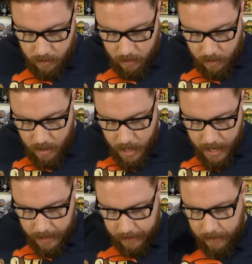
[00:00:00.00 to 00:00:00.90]

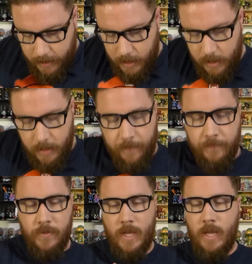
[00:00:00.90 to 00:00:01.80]
Next,
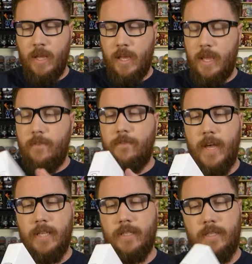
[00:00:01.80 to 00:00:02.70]

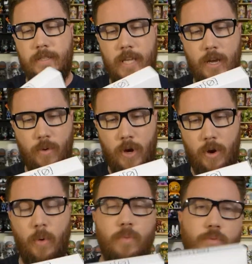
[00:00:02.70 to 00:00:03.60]
Event
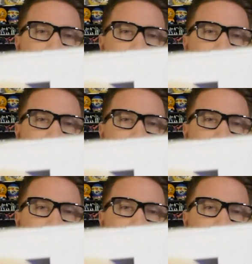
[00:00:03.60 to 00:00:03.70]
Zero.